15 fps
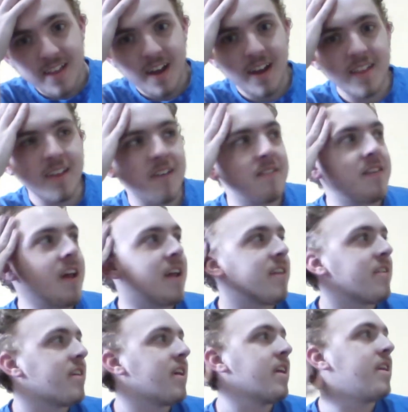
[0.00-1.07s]
I love that
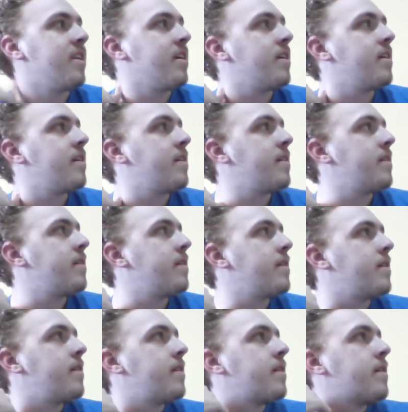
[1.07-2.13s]
scene.
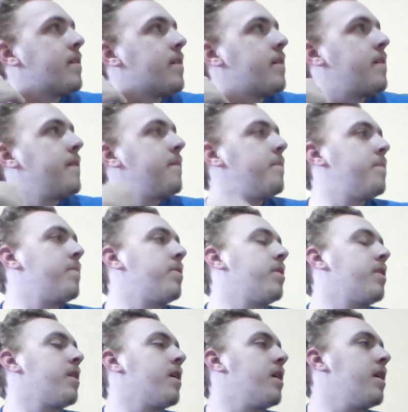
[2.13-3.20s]

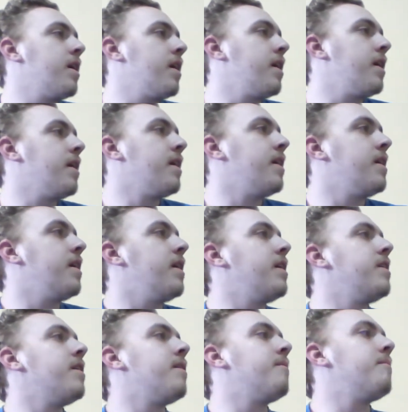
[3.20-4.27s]
Mm, uh,
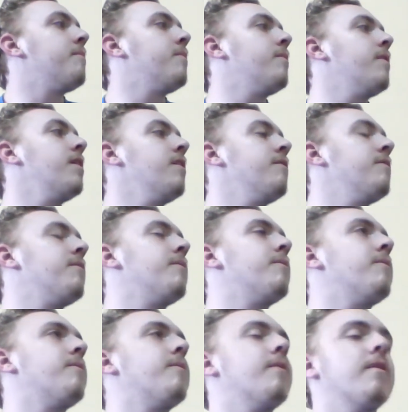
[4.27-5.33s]
and um, what have,
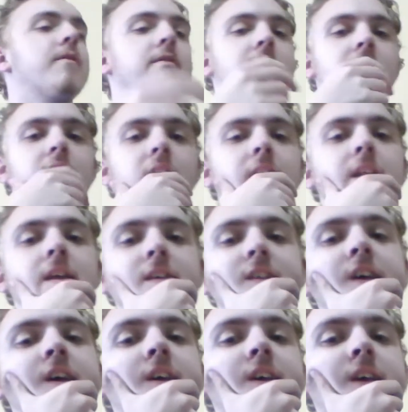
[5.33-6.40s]
what have scene is
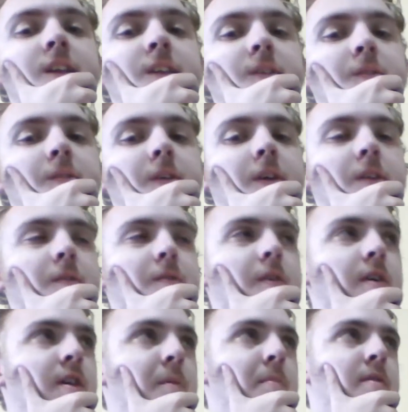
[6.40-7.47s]
there in the in the
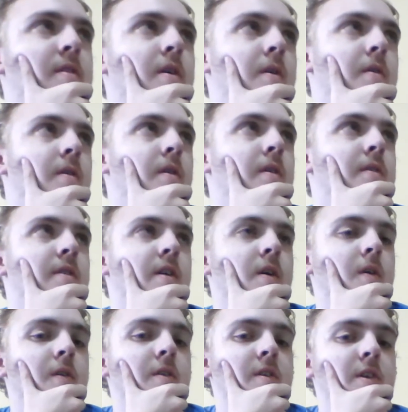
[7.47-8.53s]
first episode of the,
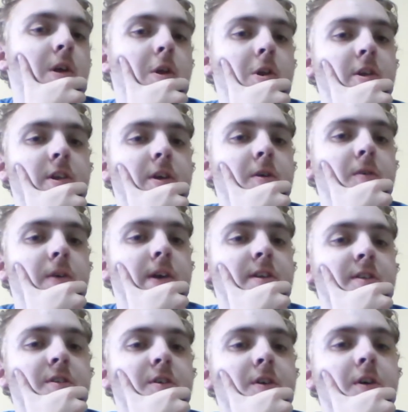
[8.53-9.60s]
of the, of the series?